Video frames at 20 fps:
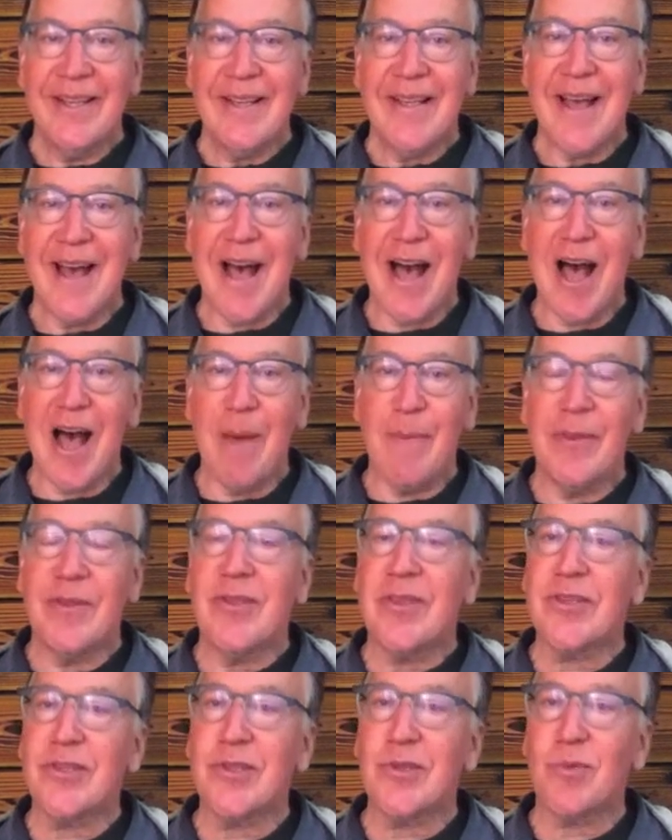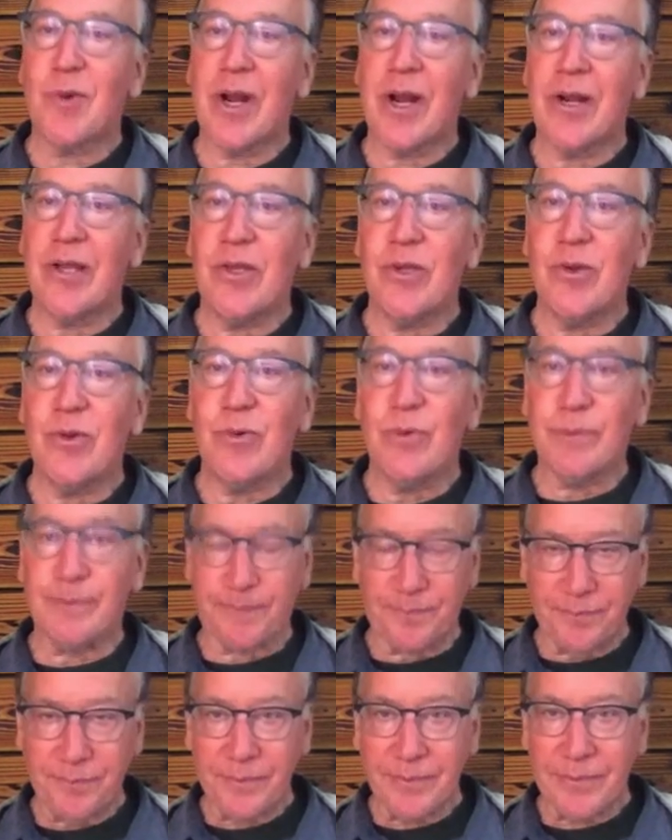Um, this is where you
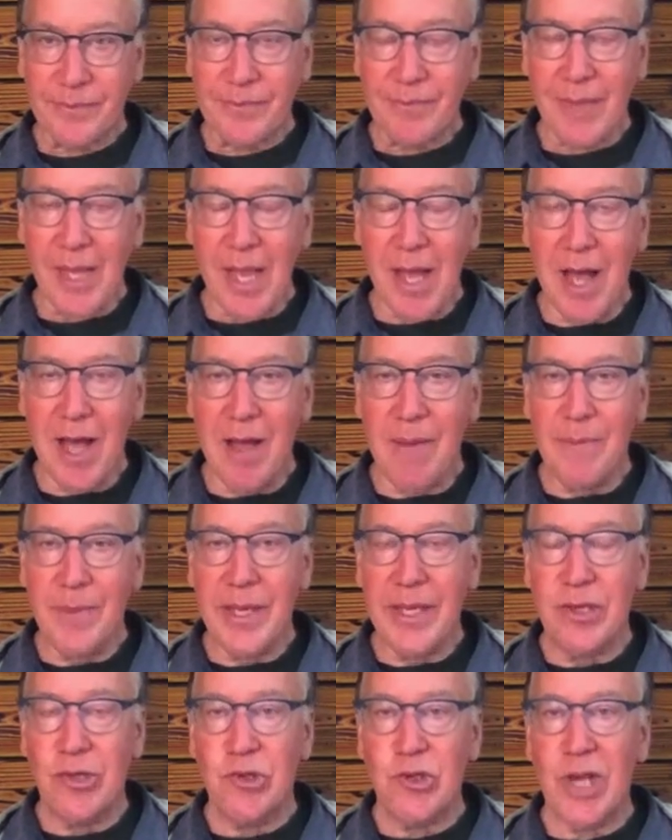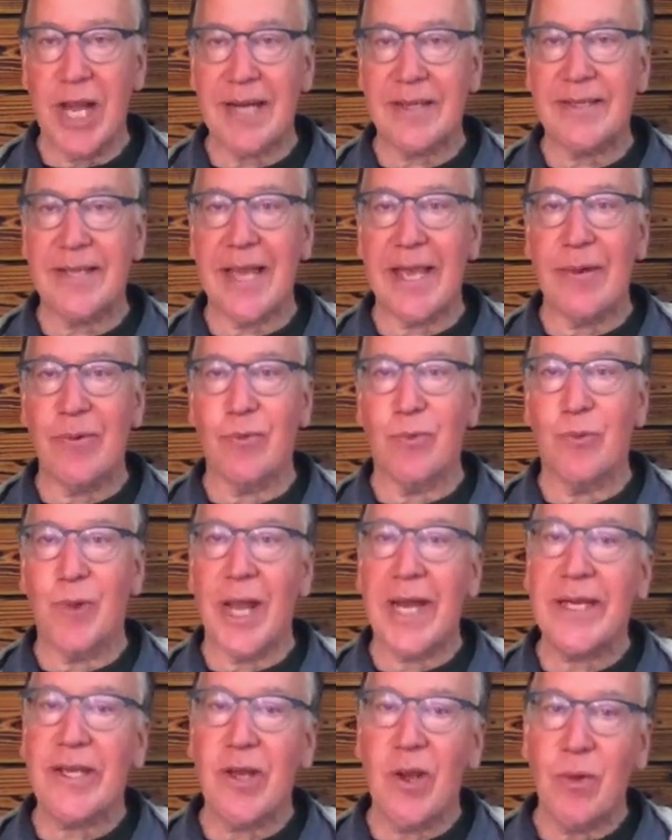um, inject a
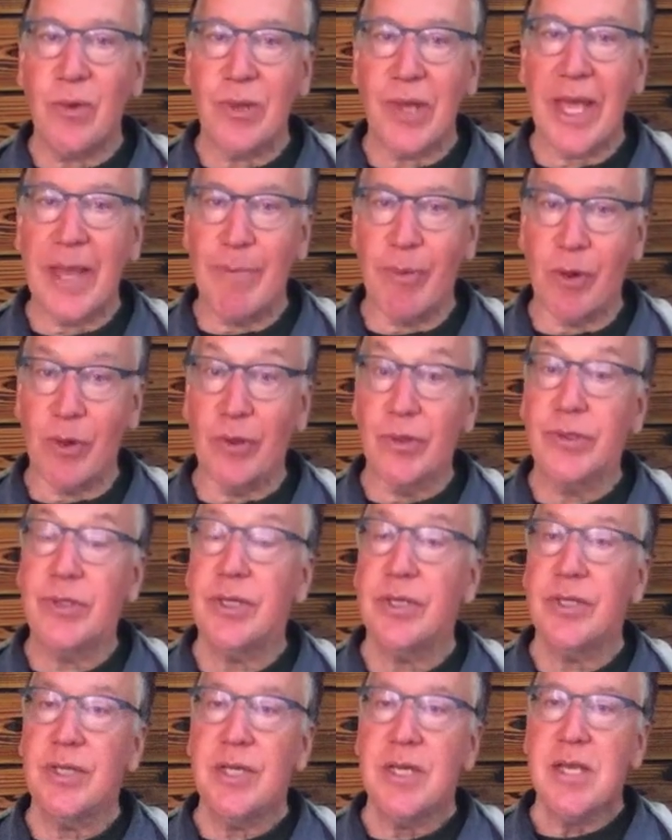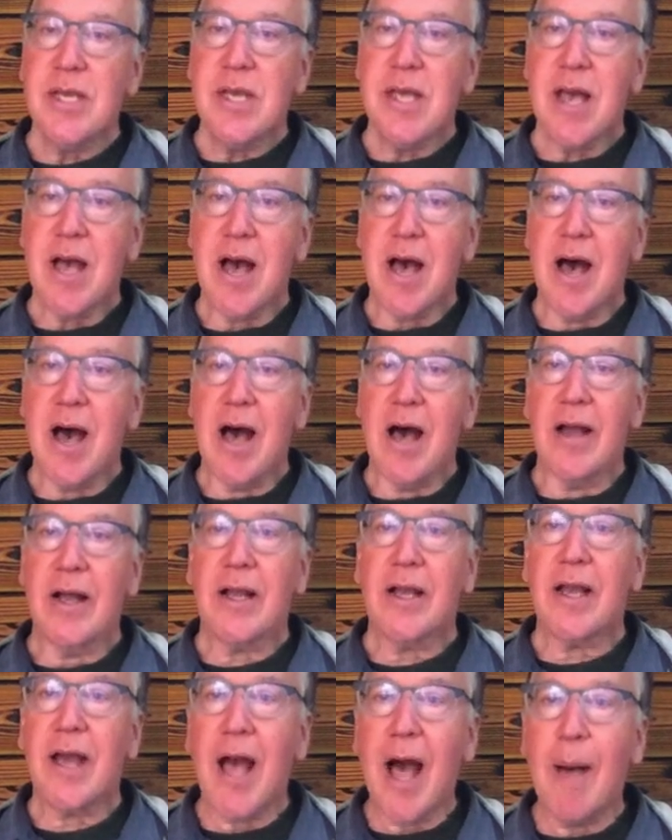radio-labeled uh,
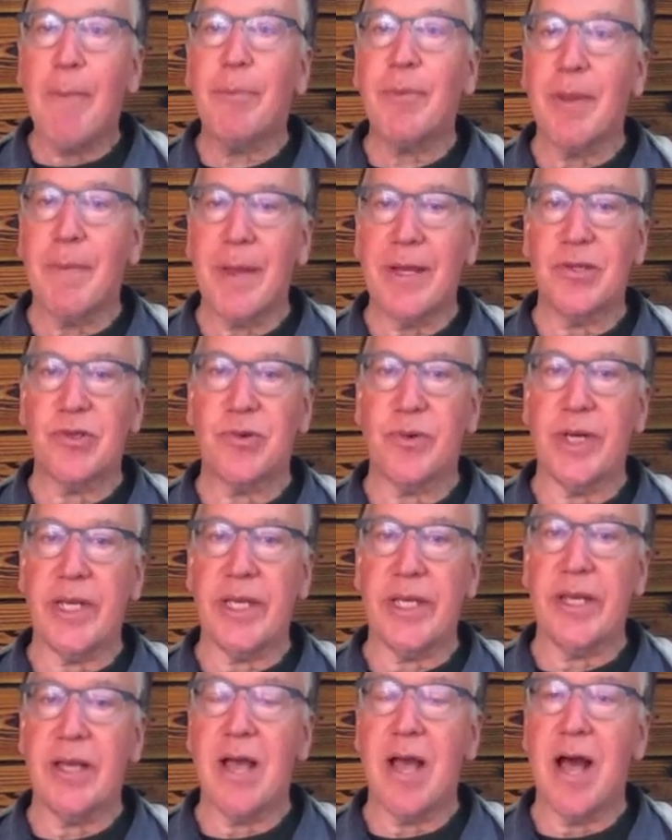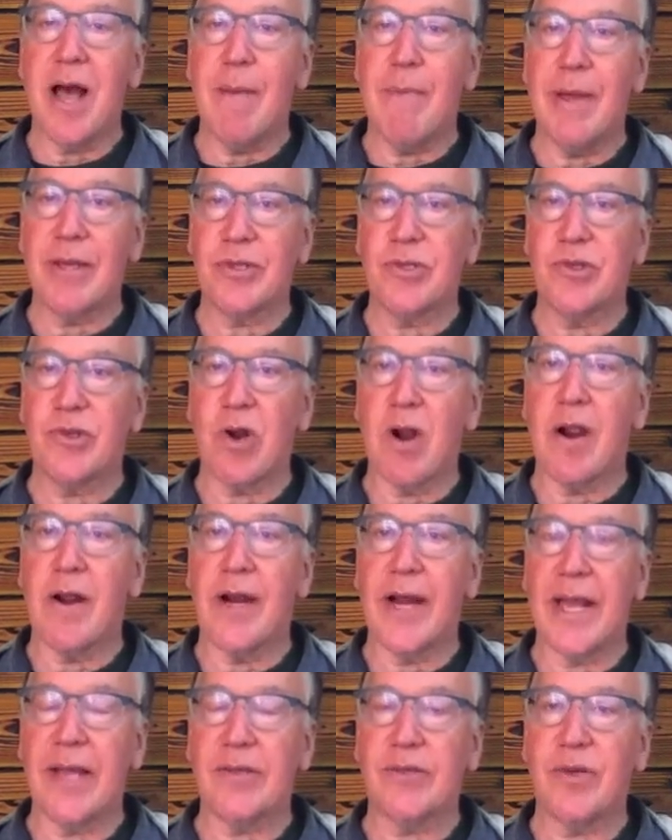complementary uh, messenger
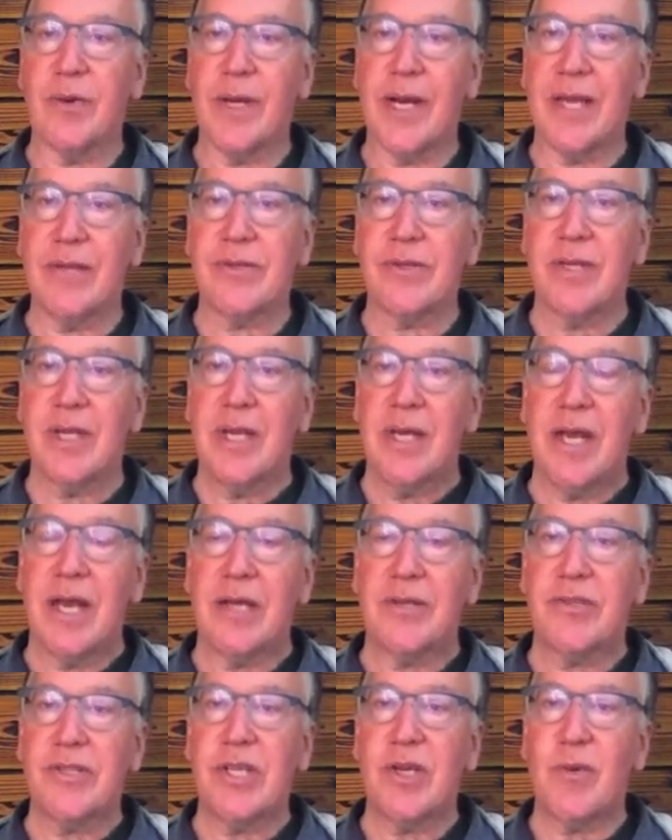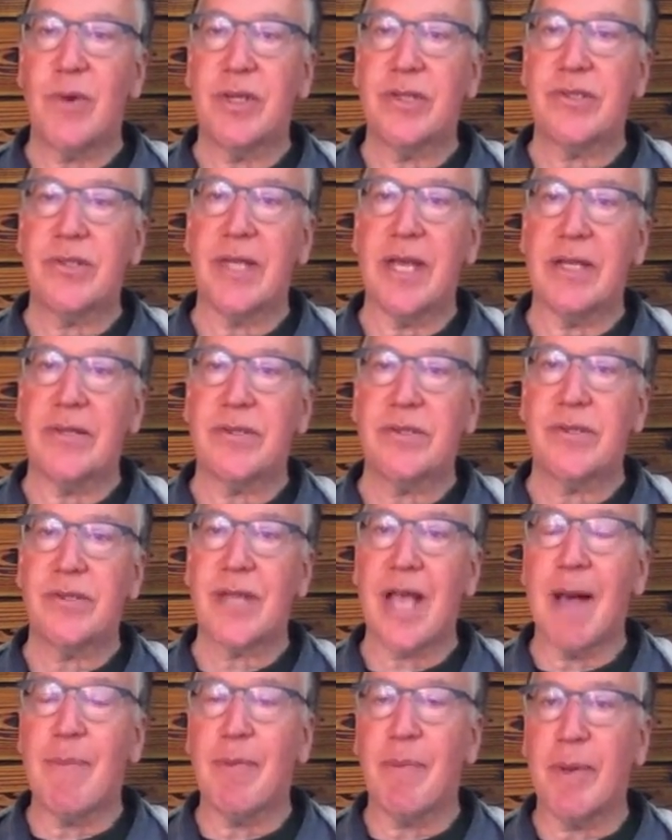RNA. So it has a sequence that's
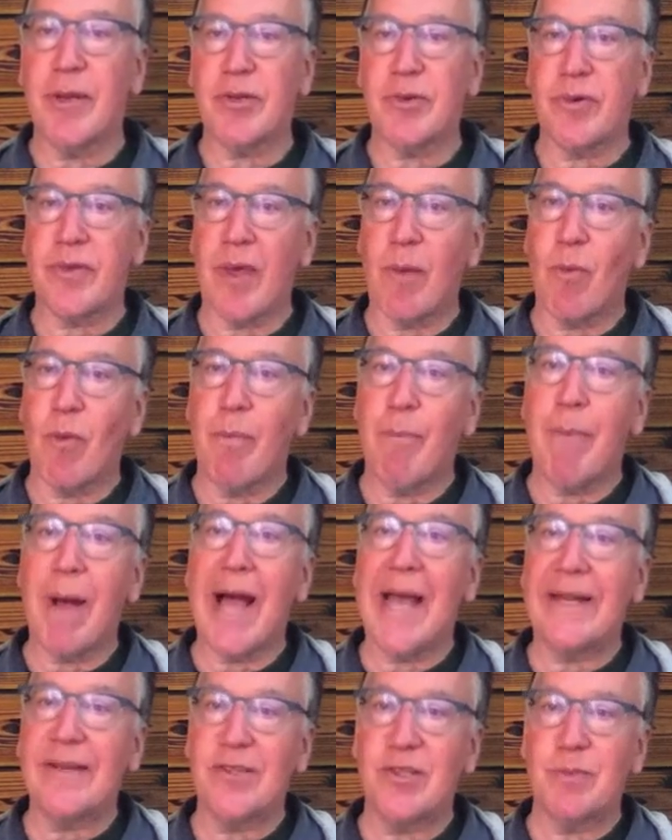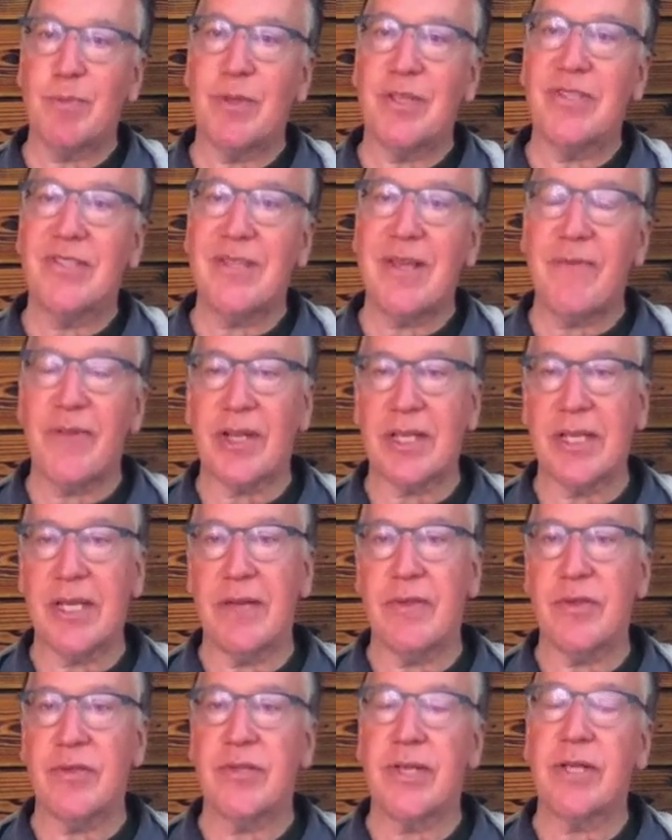complementary that will bind specifically to
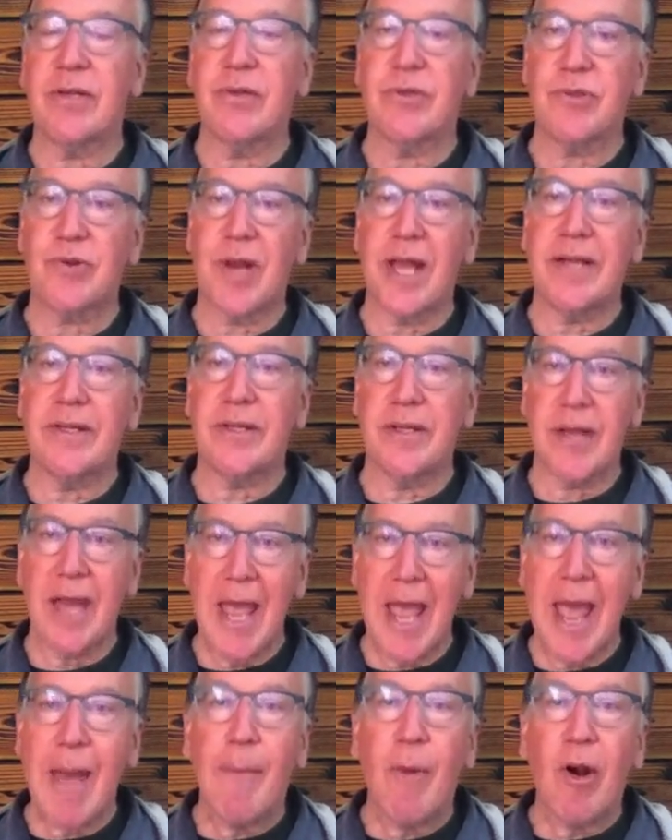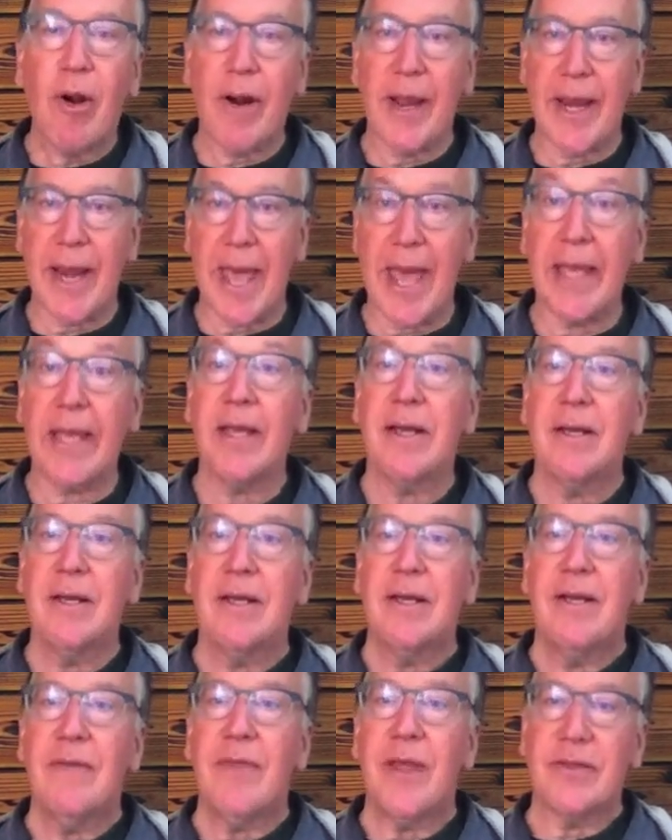the single-stranded mRNA
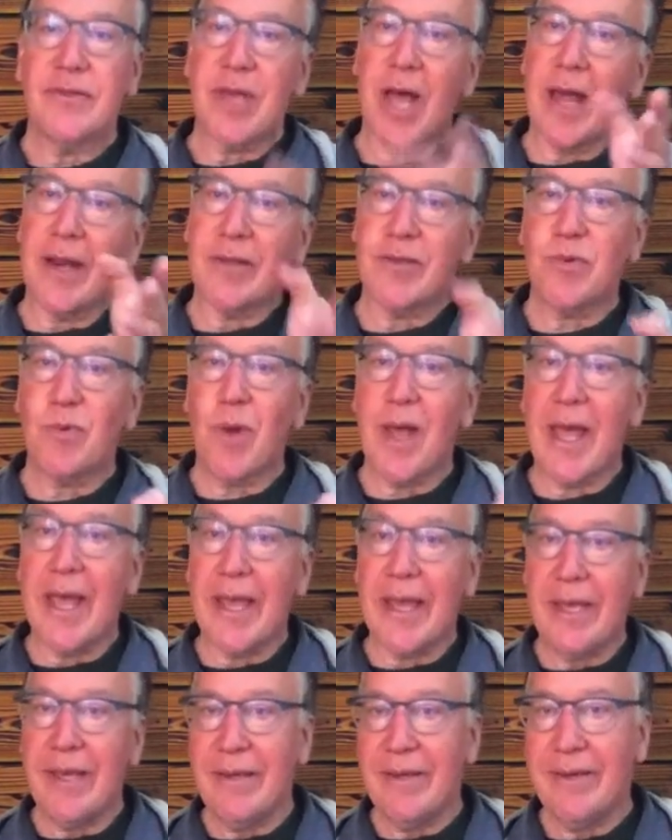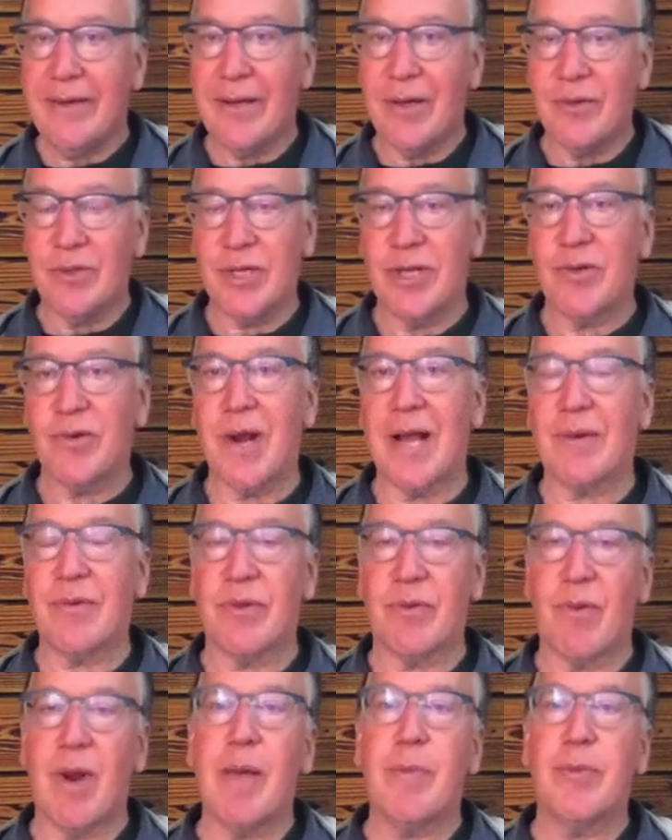that's on its way, you know, to interact with
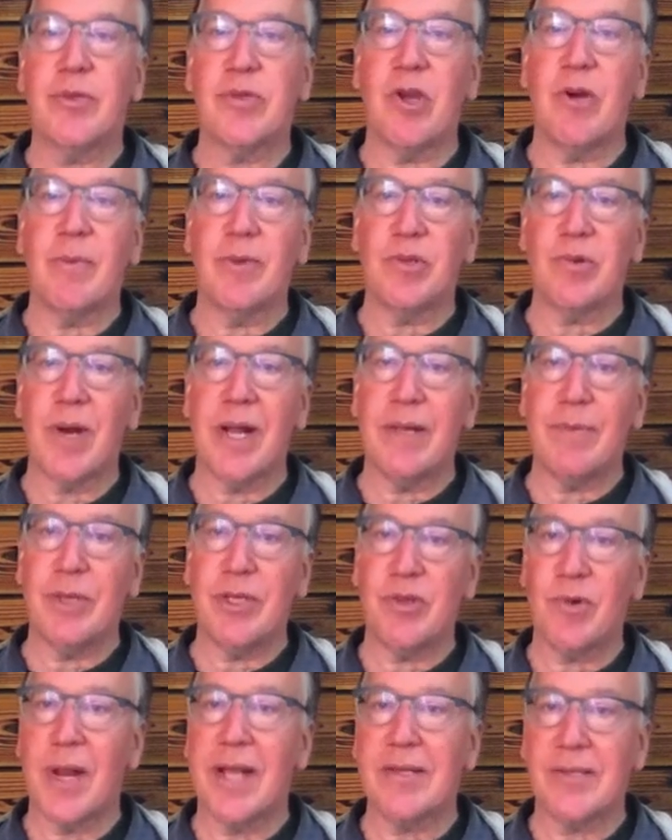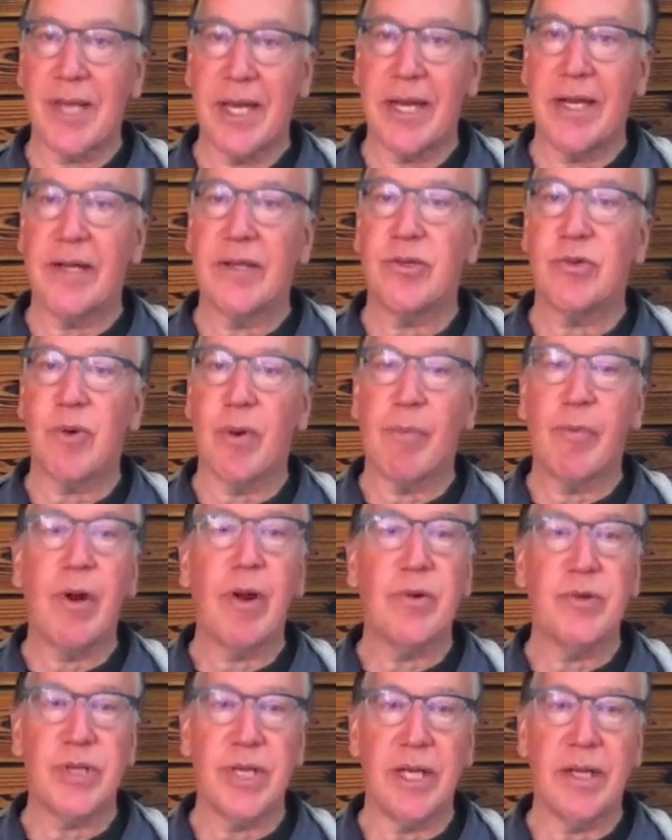the ribosome and tra be translated into a
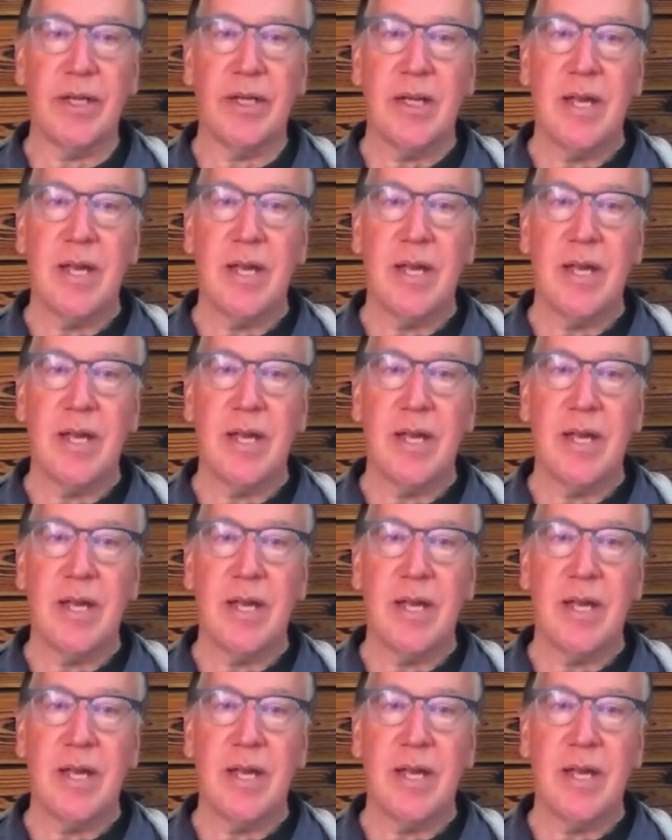protein.